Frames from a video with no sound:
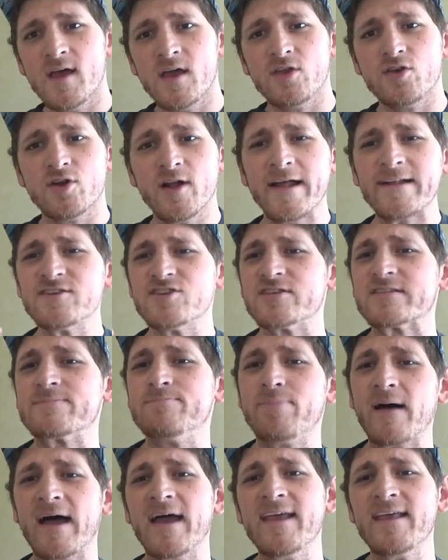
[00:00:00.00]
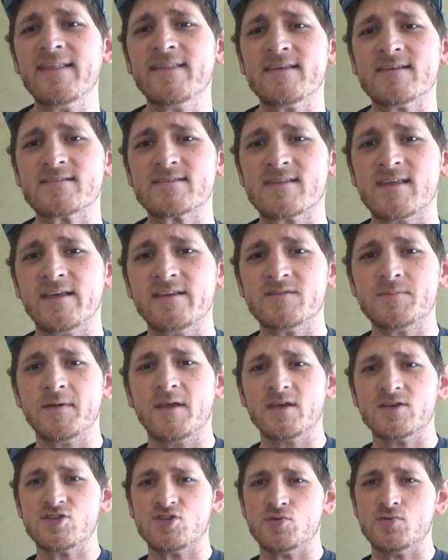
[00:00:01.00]
you're not just buying these things
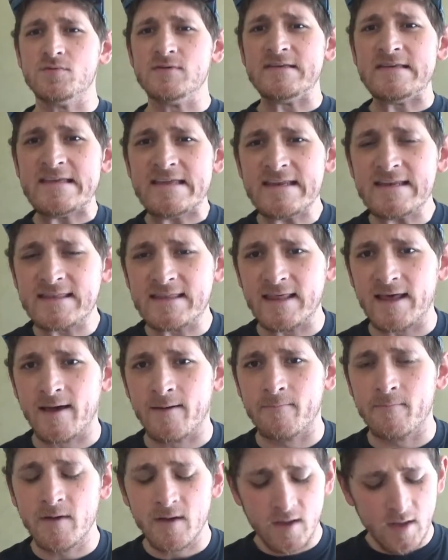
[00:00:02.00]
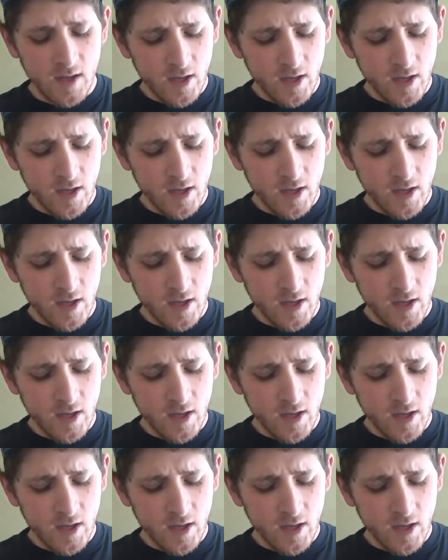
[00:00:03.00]
because you need them.